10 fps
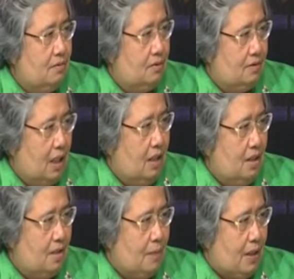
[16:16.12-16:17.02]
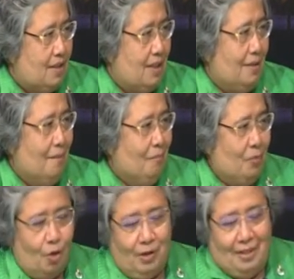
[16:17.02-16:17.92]
Chinese medicine,
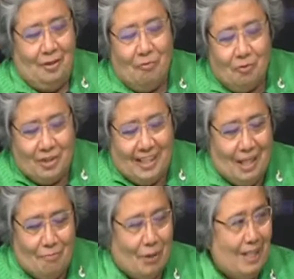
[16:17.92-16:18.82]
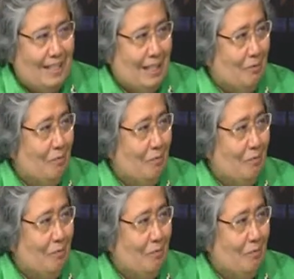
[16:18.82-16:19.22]
not for Thai medicine.